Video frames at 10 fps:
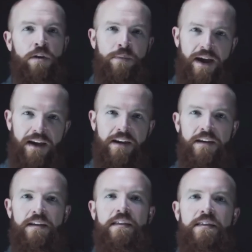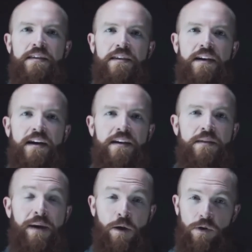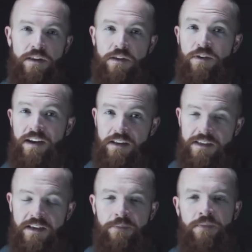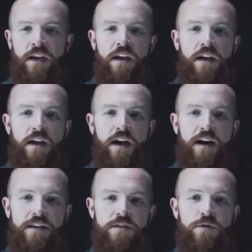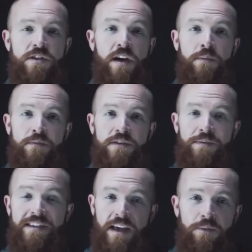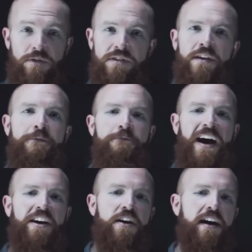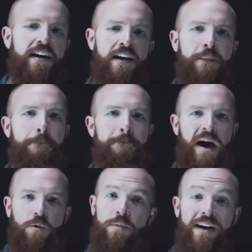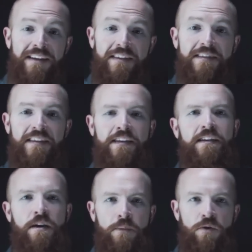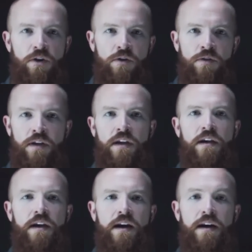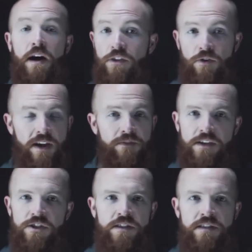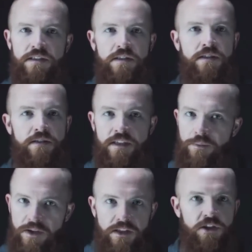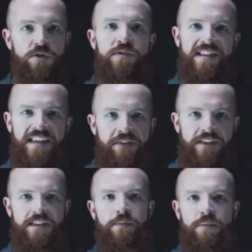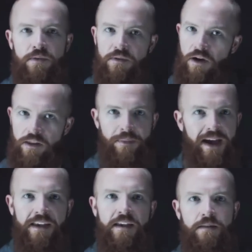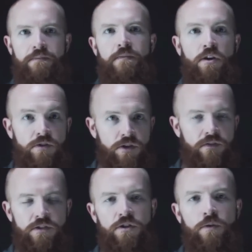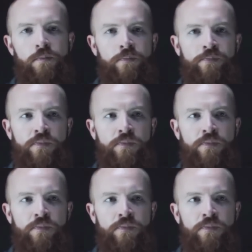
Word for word: or unpack the, uh, the malware that they're analyzing. Uh, so some, some examples, FireEye, Malwarebytes, Comodo, uh, other AV engines typically use 7-zip on the back end on their server. So